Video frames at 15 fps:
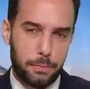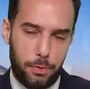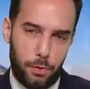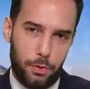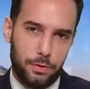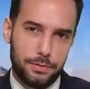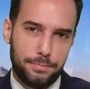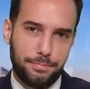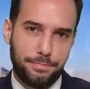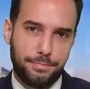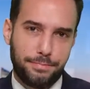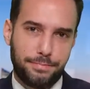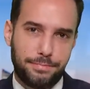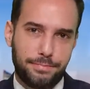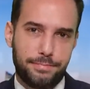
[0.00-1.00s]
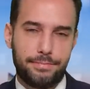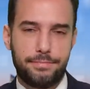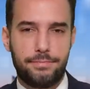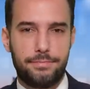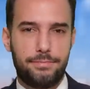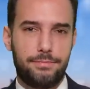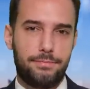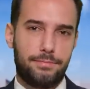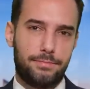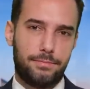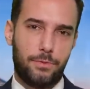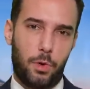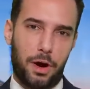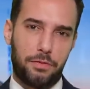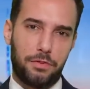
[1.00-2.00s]
poll.
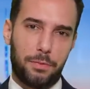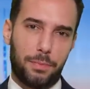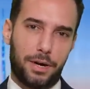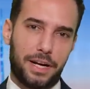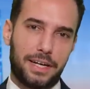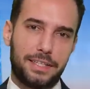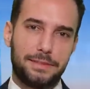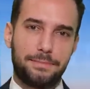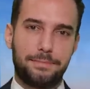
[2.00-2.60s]
More after the break.